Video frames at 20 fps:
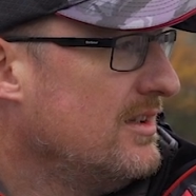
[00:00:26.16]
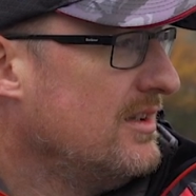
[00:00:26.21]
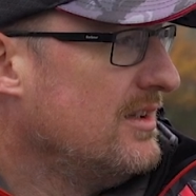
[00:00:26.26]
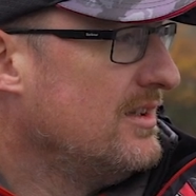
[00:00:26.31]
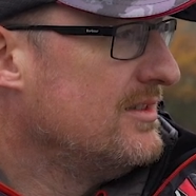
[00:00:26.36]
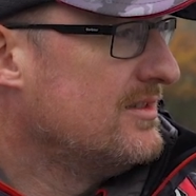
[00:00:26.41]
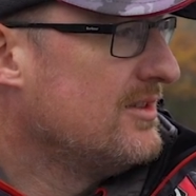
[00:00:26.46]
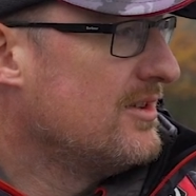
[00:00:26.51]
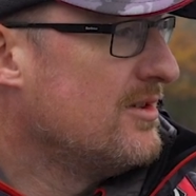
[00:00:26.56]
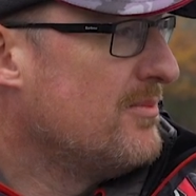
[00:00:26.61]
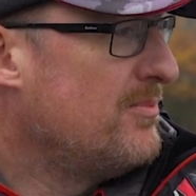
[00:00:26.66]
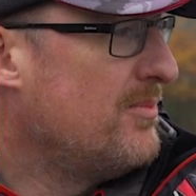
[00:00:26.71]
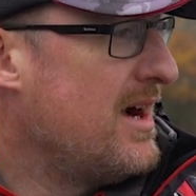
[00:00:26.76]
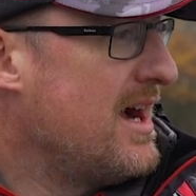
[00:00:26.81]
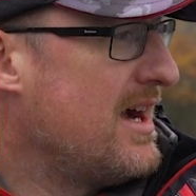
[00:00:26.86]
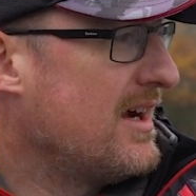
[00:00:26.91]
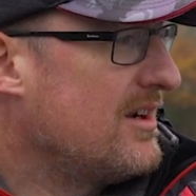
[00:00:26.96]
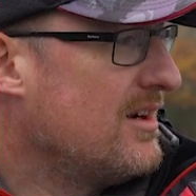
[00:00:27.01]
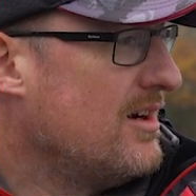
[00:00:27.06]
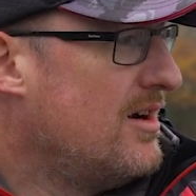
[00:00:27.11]
is on the
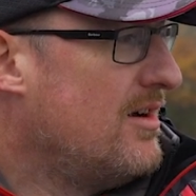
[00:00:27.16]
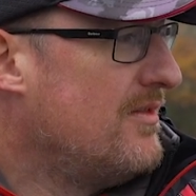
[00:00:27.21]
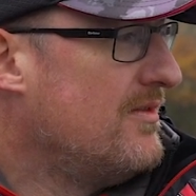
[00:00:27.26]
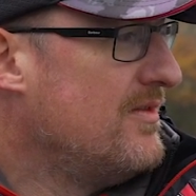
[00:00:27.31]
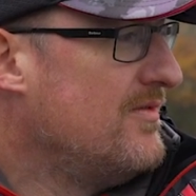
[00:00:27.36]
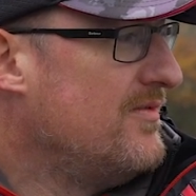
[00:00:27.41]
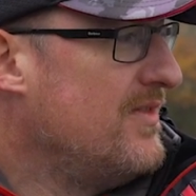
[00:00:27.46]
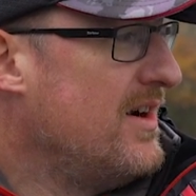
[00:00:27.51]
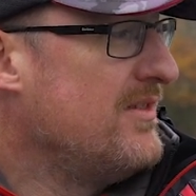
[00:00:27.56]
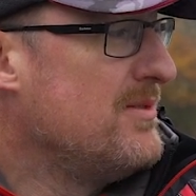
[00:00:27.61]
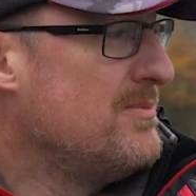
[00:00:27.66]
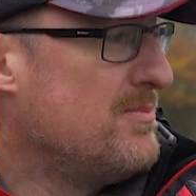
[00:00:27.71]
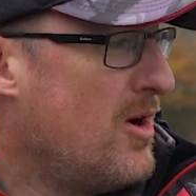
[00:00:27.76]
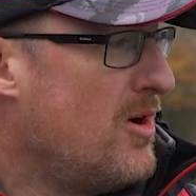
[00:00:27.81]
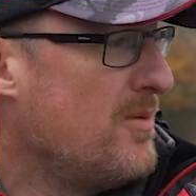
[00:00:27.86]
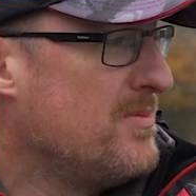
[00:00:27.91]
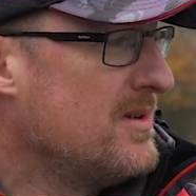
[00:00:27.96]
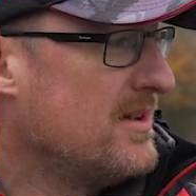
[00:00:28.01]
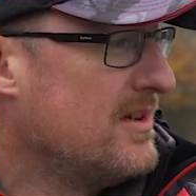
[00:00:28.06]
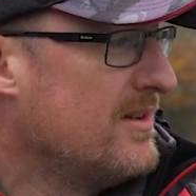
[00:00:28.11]
back of a very
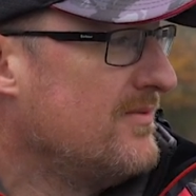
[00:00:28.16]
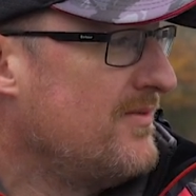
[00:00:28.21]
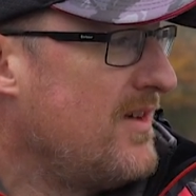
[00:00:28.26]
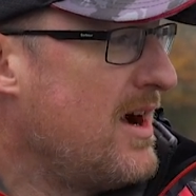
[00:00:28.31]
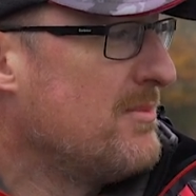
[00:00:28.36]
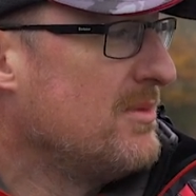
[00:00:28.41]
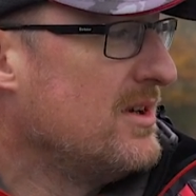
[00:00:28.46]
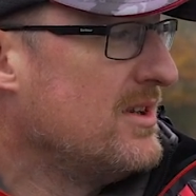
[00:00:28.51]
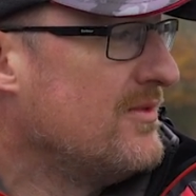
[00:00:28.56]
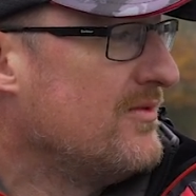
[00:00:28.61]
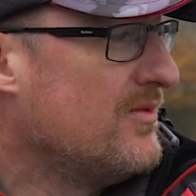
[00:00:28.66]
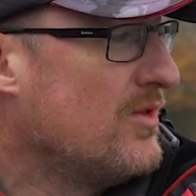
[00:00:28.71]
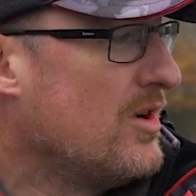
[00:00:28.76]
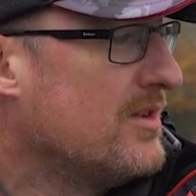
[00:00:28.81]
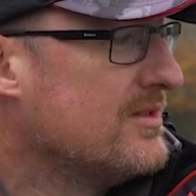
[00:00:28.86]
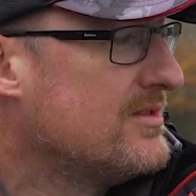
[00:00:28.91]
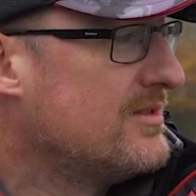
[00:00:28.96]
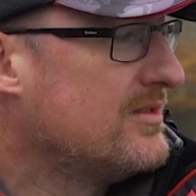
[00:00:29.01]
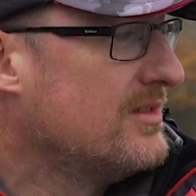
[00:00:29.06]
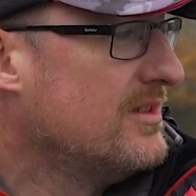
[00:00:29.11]
popular family of
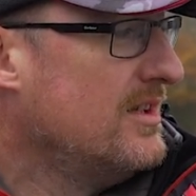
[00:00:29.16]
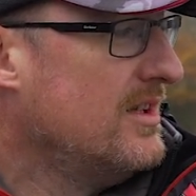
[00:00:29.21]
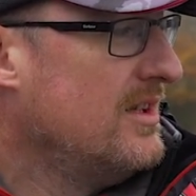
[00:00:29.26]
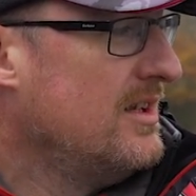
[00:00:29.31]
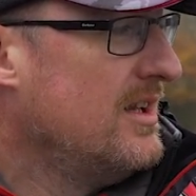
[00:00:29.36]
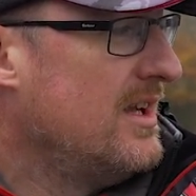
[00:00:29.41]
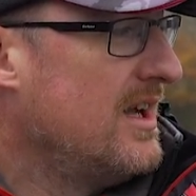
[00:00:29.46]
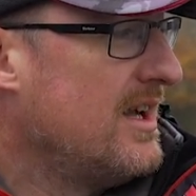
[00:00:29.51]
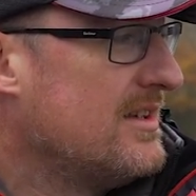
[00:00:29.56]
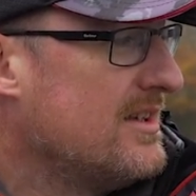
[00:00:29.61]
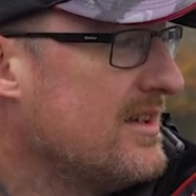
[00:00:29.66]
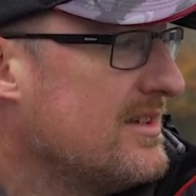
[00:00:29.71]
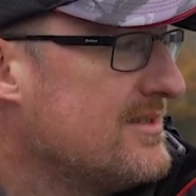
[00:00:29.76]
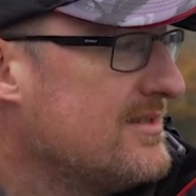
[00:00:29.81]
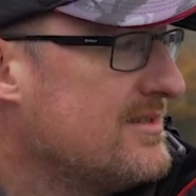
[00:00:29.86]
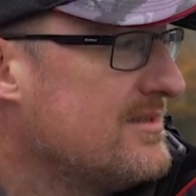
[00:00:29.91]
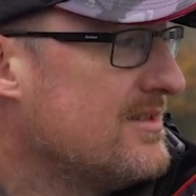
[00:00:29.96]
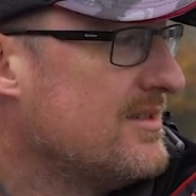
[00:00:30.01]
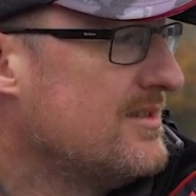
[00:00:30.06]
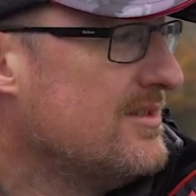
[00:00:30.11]
rods, and
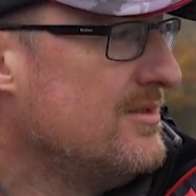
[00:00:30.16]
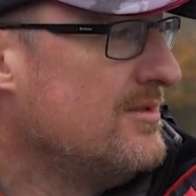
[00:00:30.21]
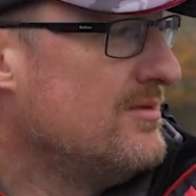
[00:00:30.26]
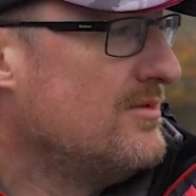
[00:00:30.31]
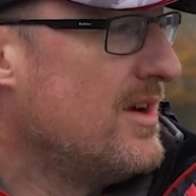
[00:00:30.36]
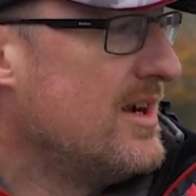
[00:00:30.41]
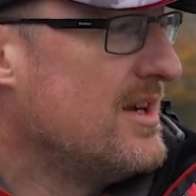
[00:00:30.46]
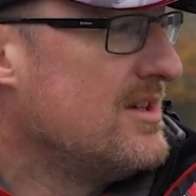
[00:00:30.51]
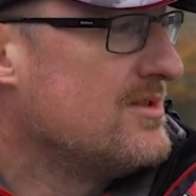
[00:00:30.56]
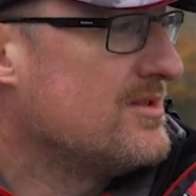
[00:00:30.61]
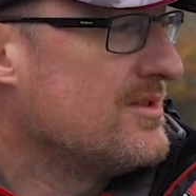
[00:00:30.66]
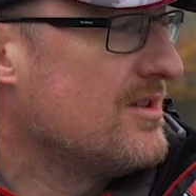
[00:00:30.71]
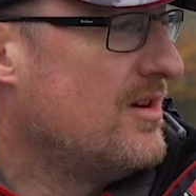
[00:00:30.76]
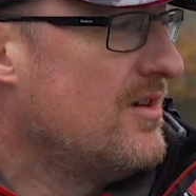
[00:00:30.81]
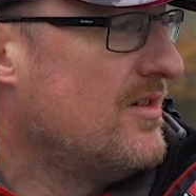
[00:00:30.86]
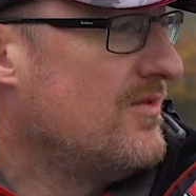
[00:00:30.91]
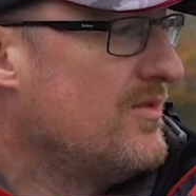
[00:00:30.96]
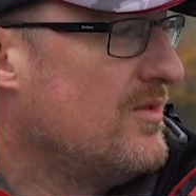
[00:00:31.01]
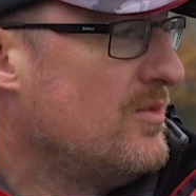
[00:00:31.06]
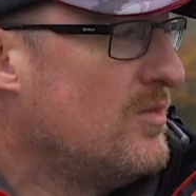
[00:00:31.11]
that's the new range
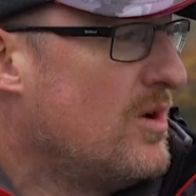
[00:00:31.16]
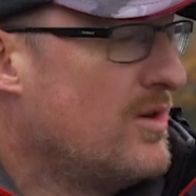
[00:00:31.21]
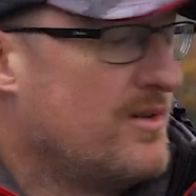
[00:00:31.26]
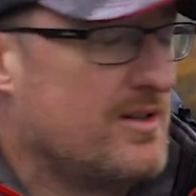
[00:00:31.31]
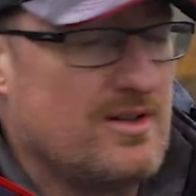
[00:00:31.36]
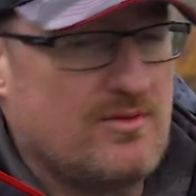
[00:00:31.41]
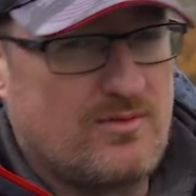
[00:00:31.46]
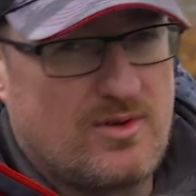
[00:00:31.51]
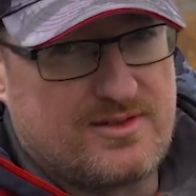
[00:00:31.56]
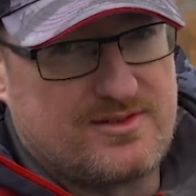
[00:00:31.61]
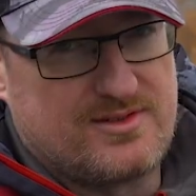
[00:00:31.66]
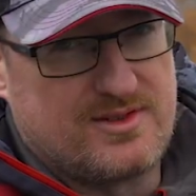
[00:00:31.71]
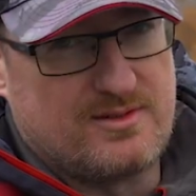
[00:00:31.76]
of Warrior rods